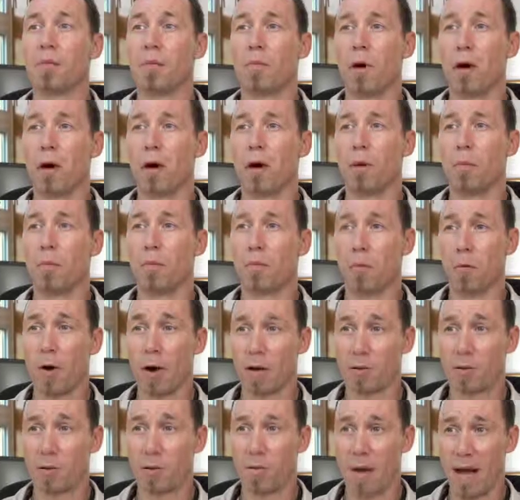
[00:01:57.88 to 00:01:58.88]

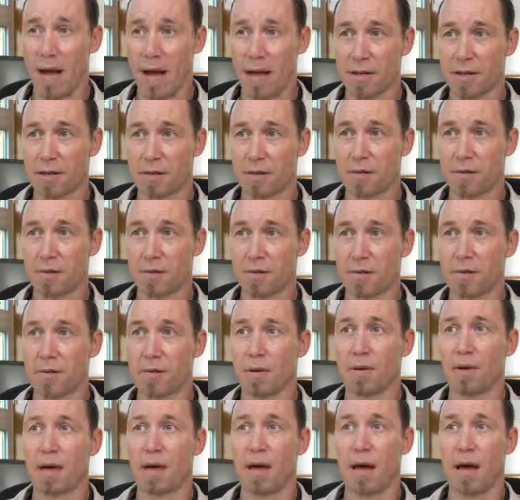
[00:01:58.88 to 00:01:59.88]
rectal mass
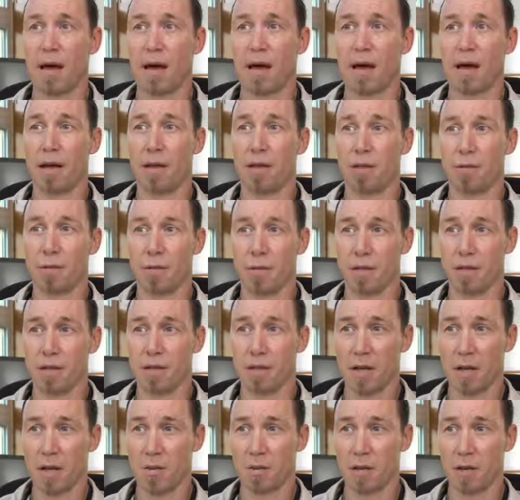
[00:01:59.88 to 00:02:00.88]
at 3
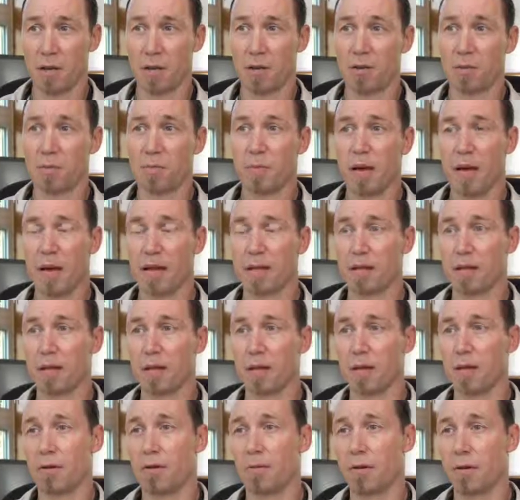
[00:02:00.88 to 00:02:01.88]
centimeters past
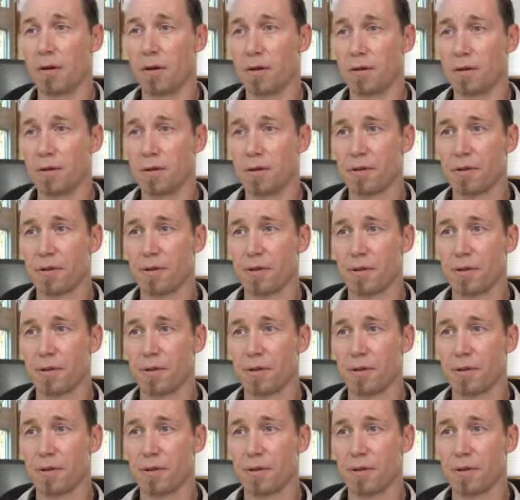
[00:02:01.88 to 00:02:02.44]
the anal verge.